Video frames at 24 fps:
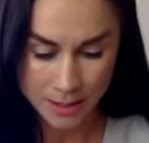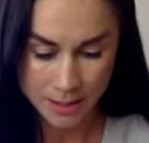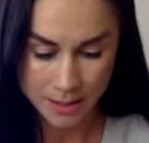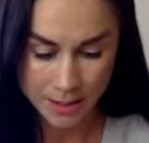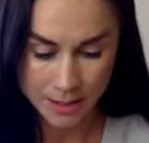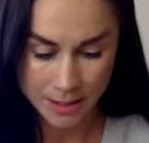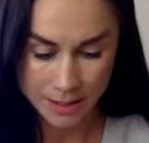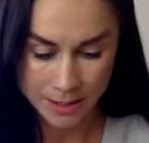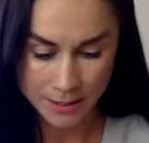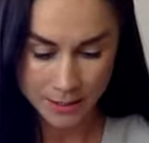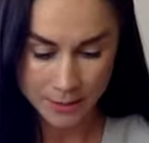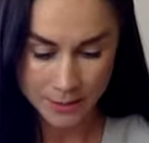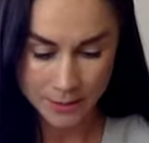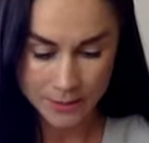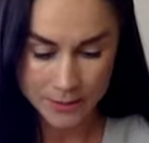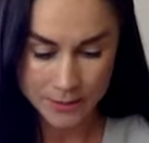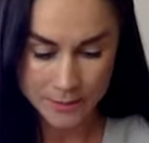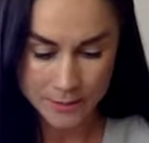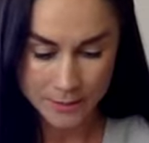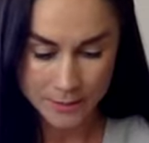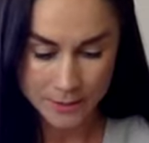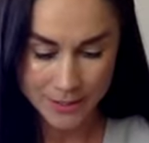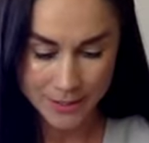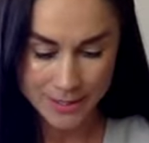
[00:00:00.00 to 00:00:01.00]
It looks
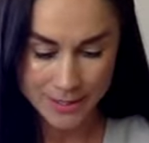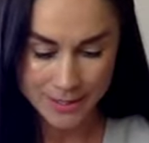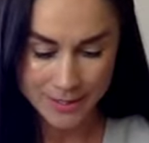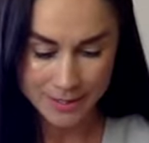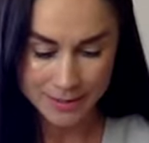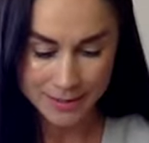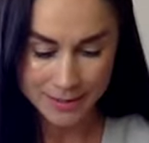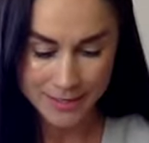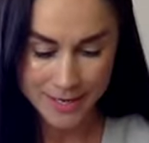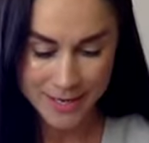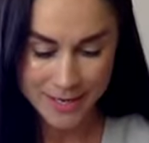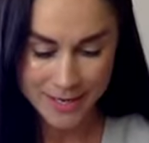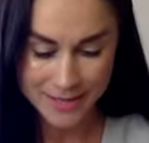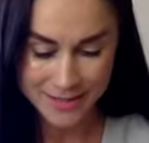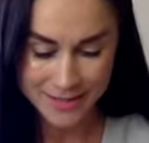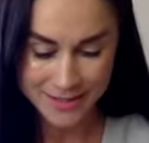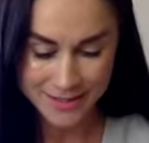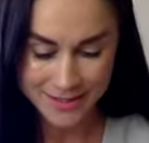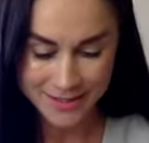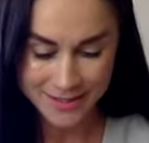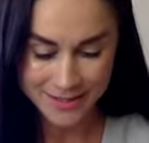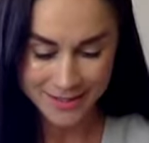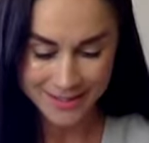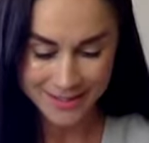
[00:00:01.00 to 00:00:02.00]
pretty
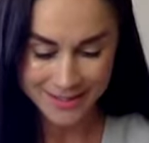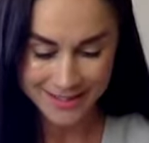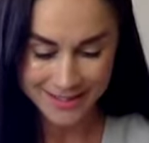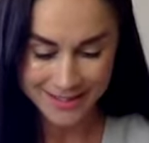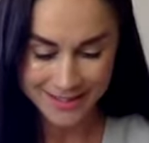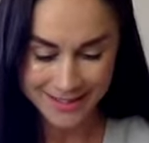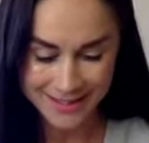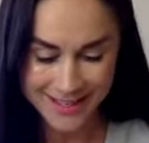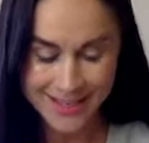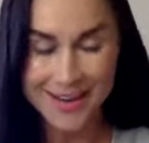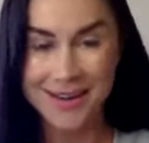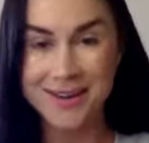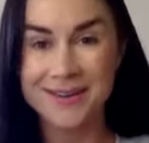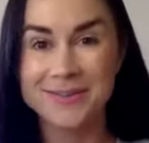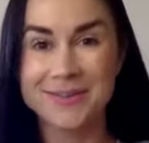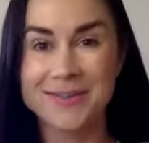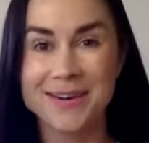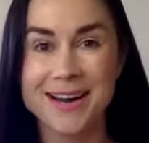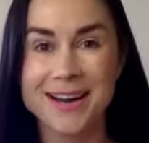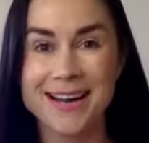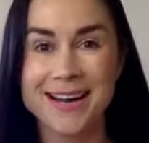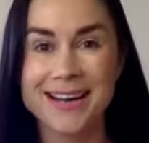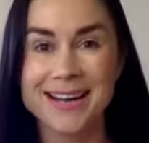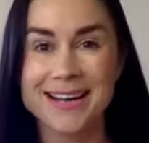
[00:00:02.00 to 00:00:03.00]
clear. All
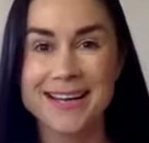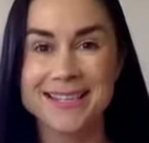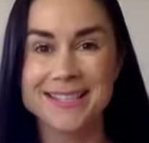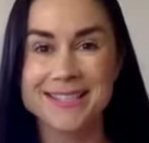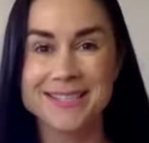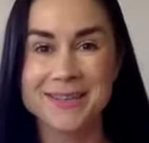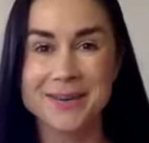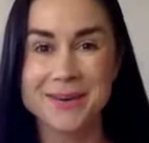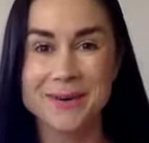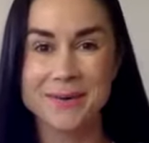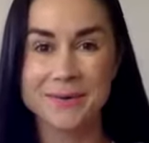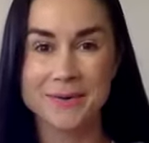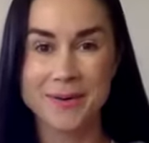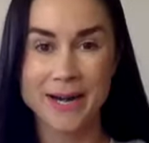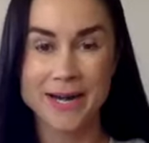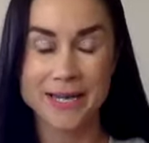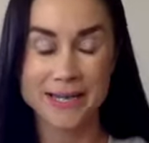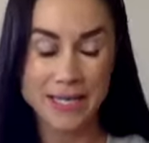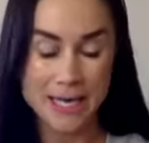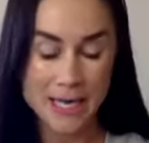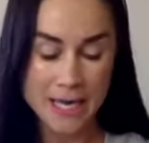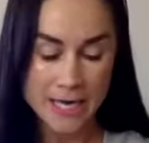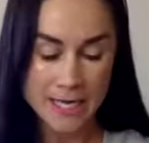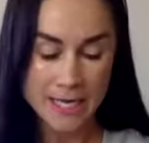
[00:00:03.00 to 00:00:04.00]
right, all
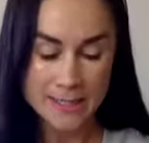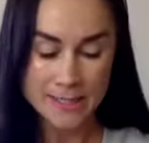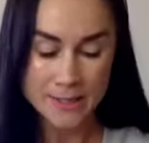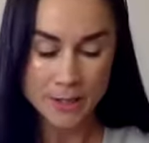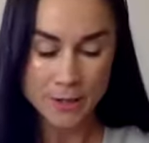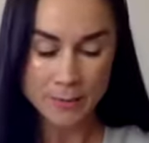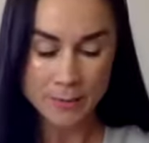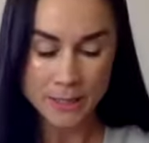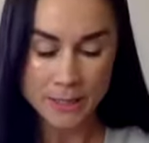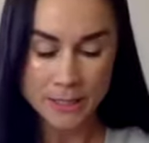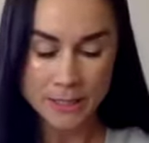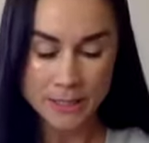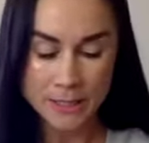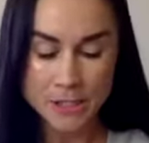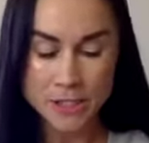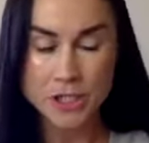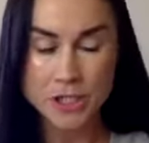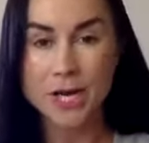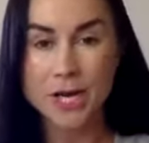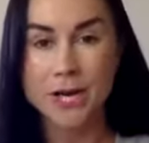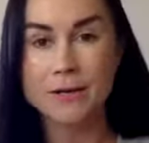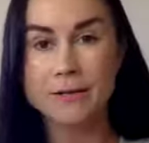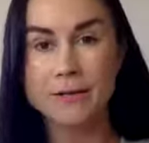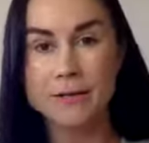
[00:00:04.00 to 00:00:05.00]
right. So I'm gonna
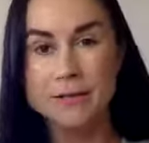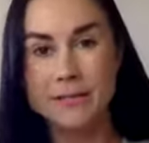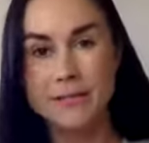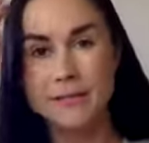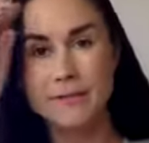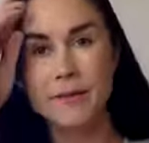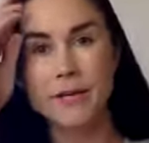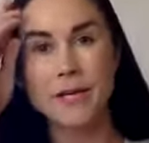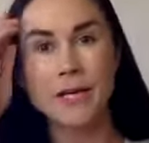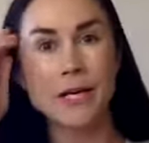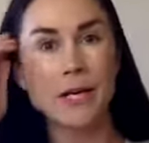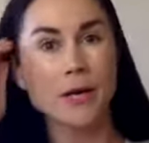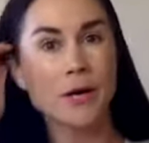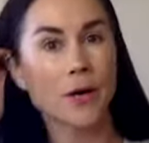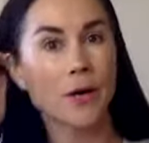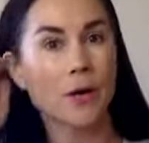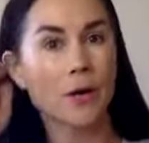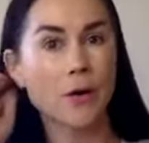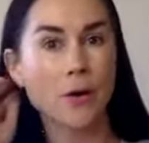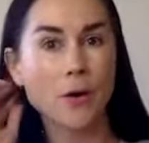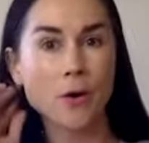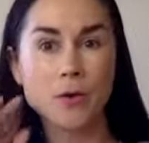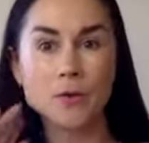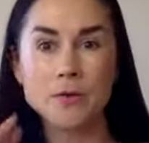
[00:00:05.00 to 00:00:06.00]
share this video
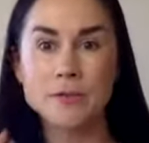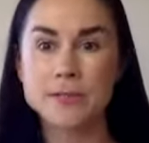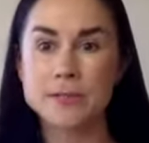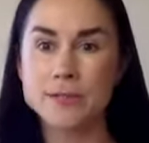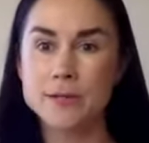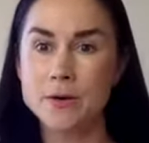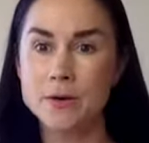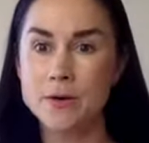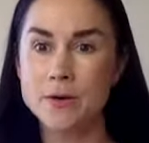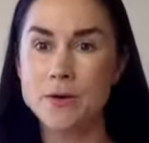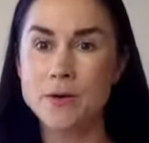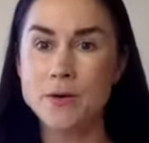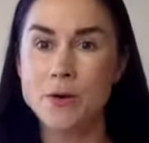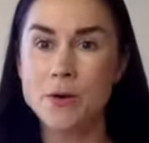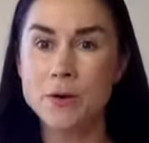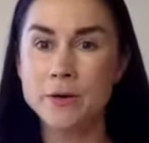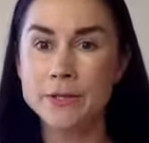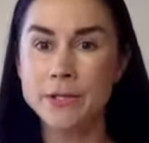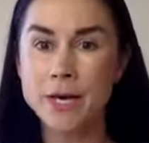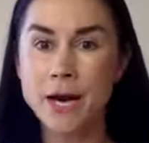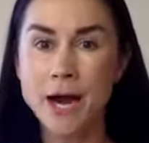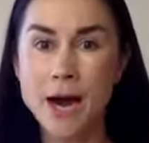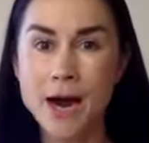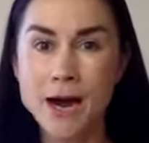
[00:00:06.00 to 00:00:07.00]
also
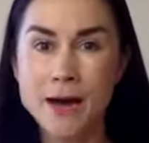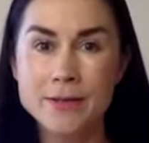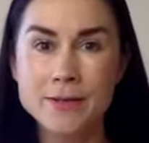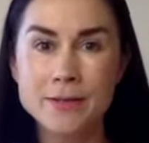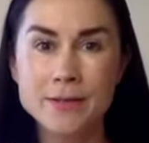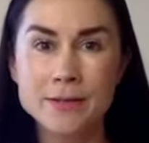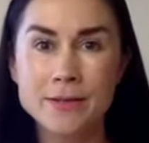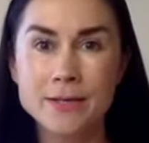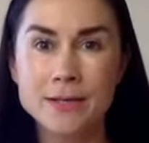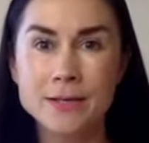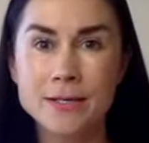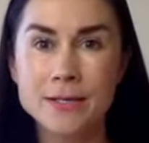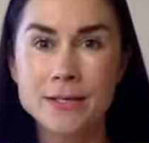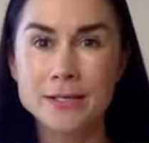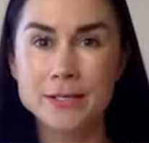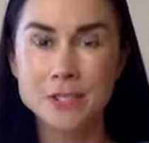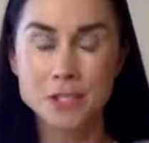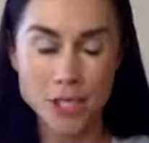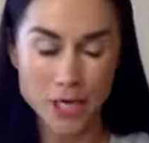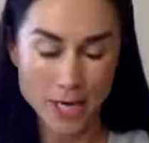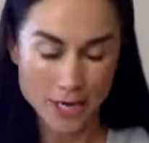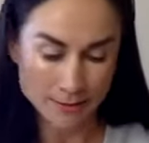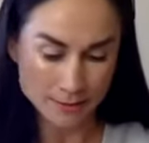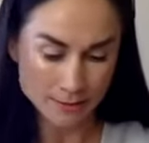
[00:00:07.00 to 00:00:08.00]
on other
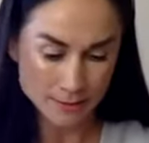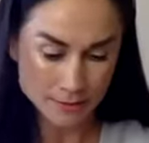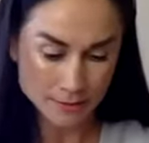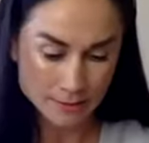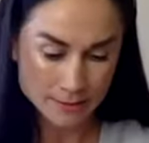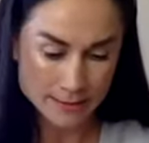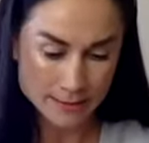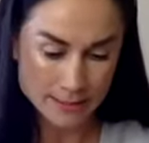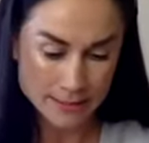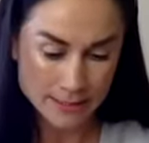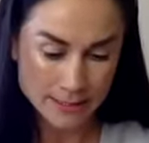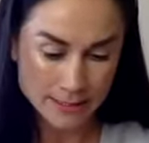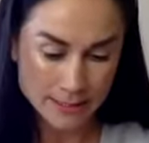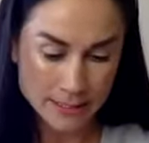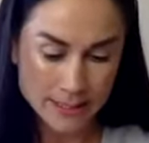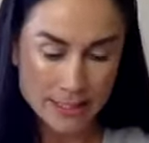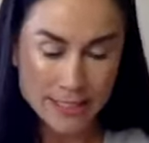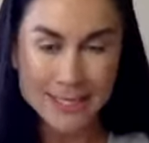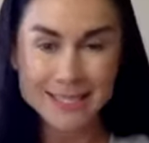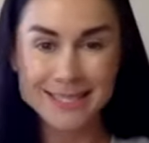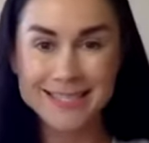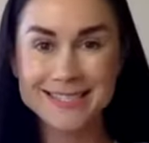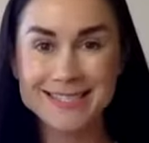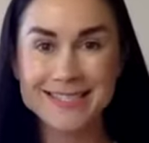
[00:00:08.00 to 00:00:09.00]
channels
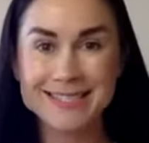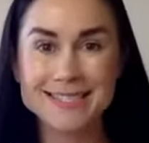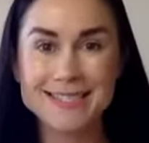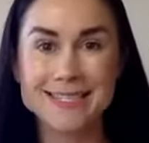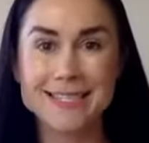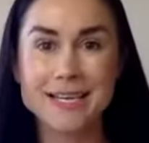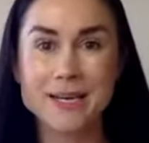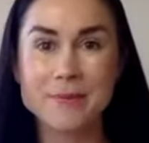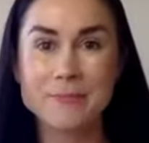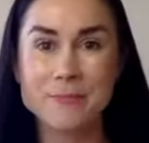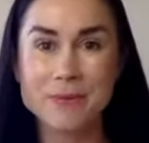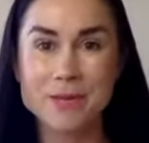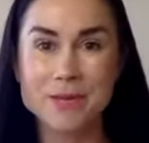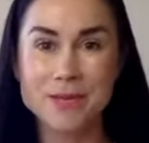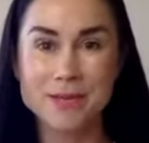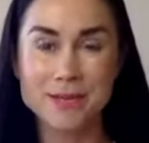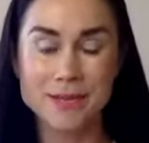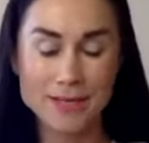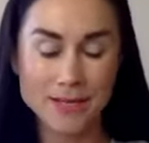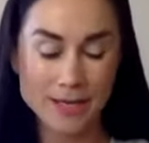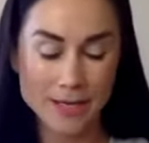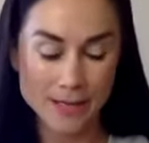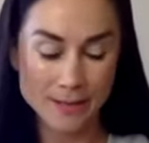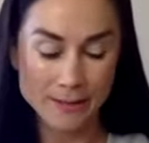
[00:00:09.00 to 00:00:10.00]
this is going to
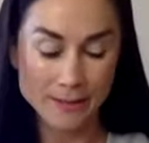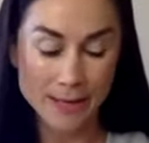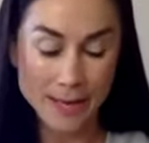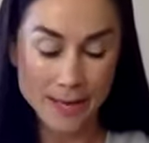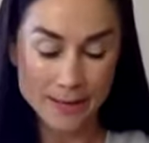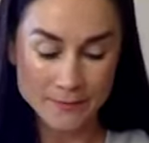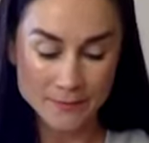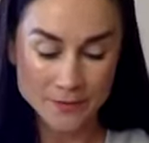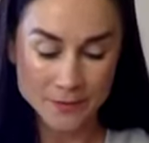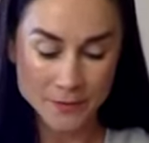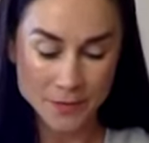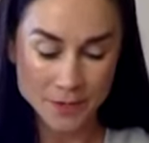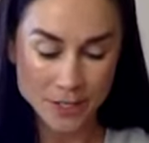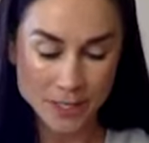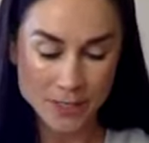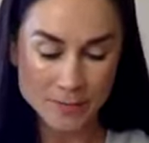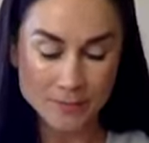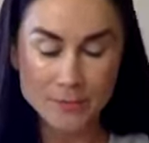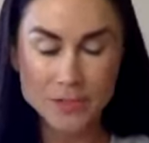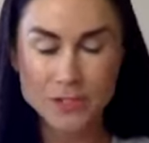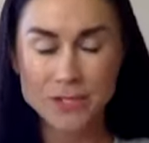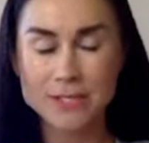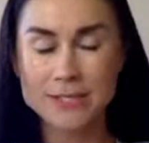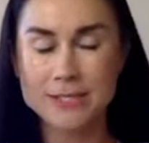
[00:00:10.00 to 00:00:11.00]
be a live stream,
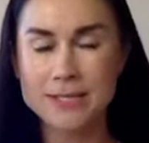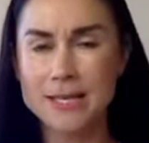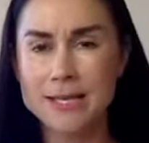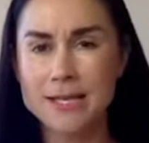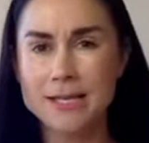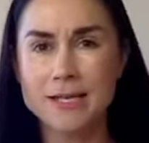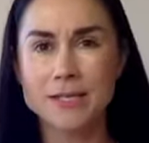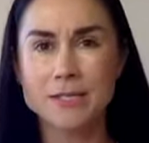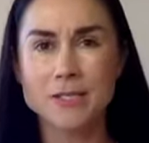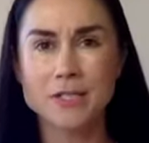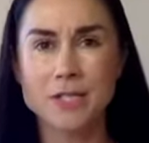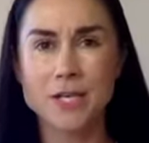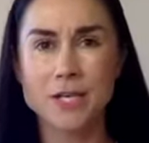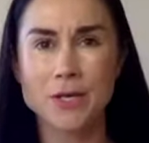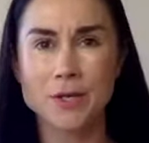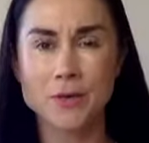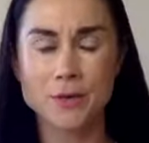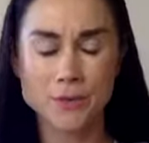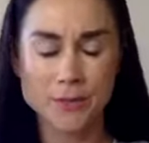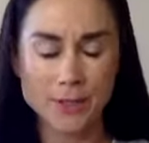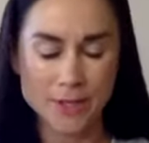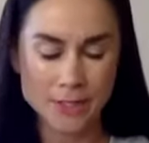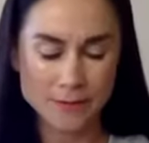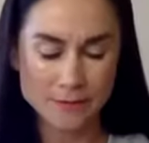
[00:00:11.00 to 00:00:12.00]
just like a
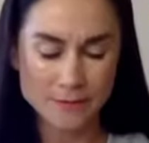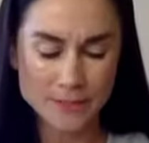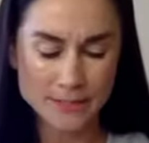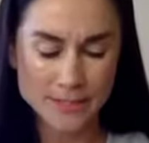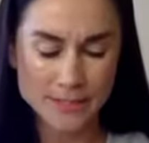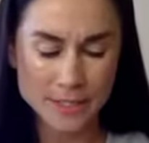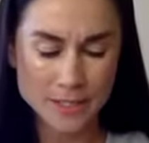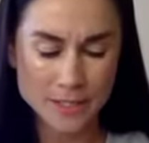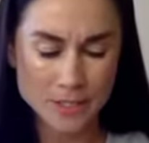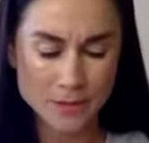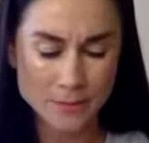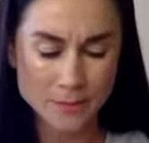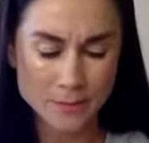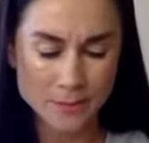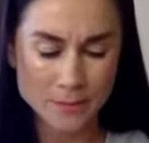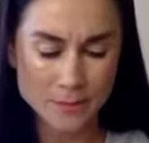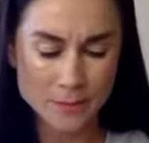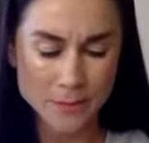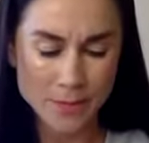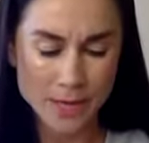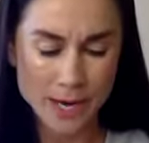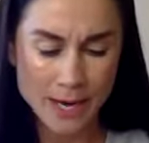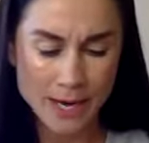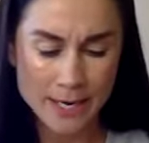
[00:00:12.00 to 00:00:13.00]
genuine conversation with you
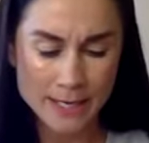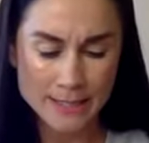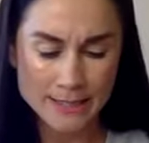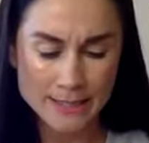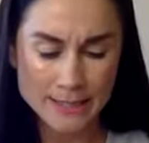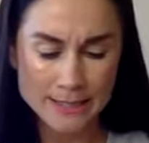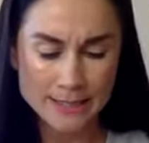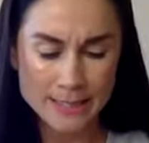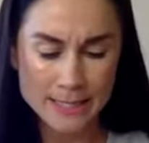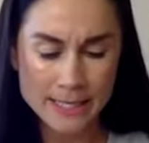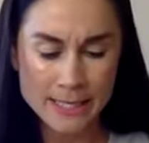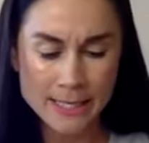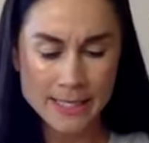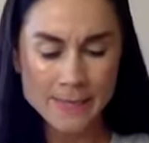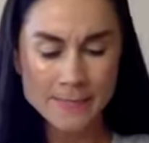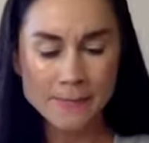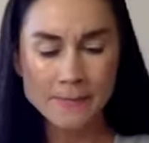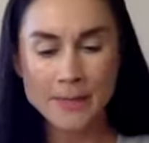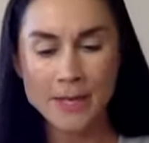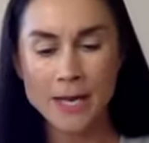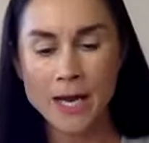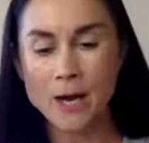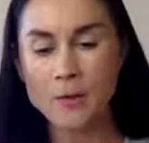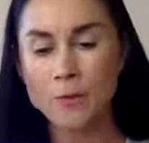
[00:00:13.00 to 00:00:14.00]
guys.
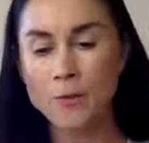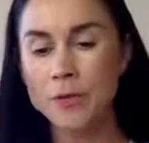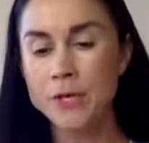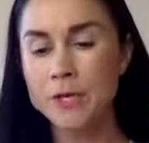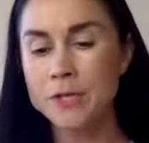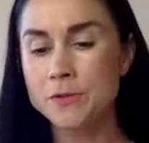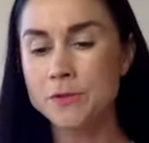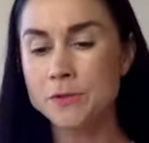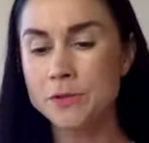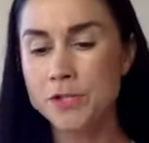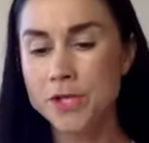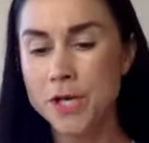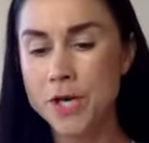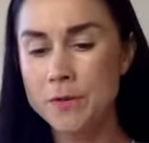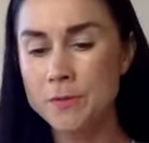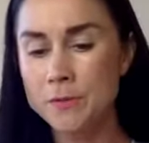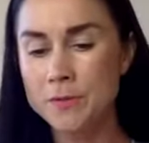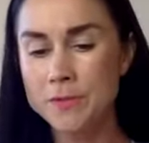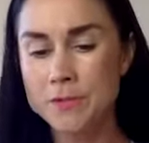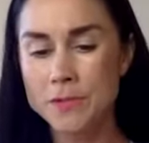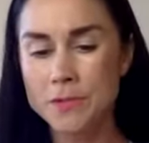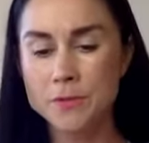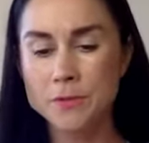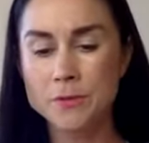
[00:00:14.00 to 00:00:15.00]
I wanted to share
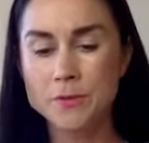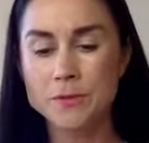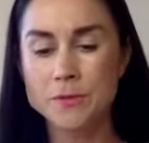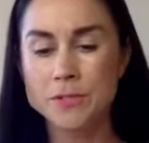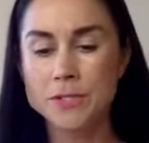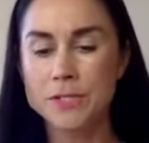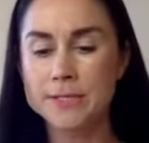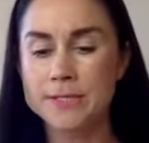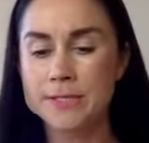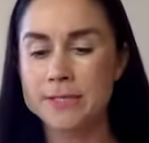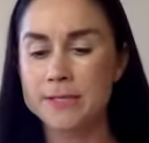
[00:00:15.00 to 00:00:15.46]
with you just